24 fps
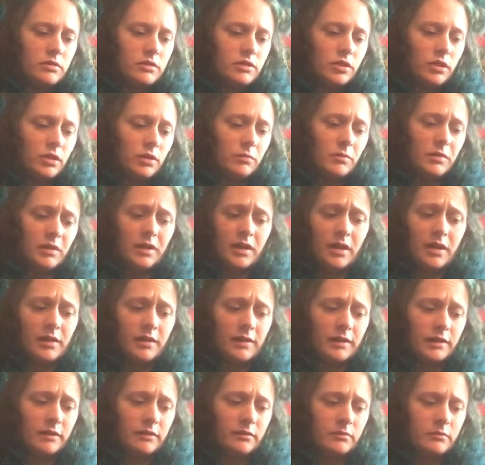
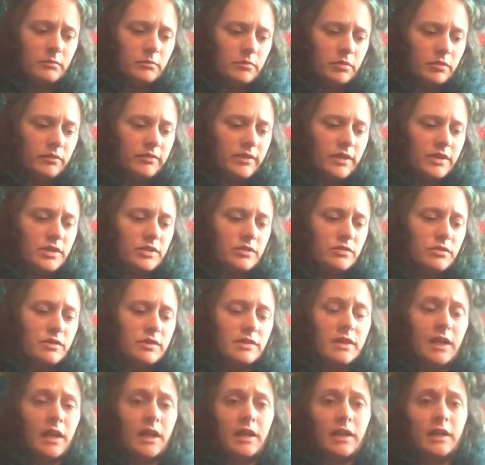tourmaline, professional
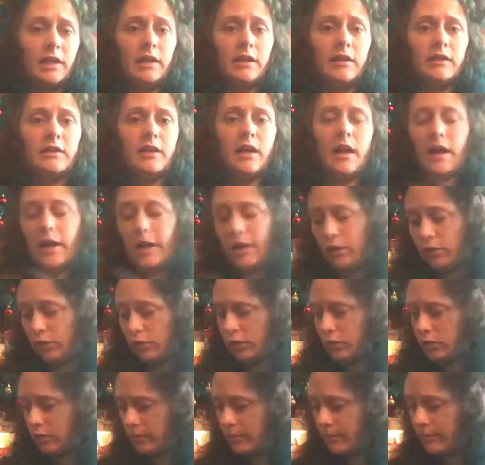styling
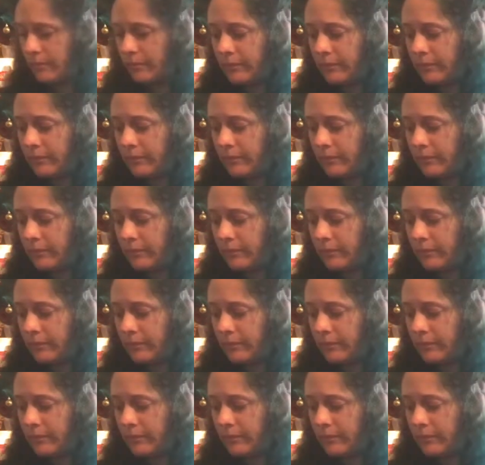iron.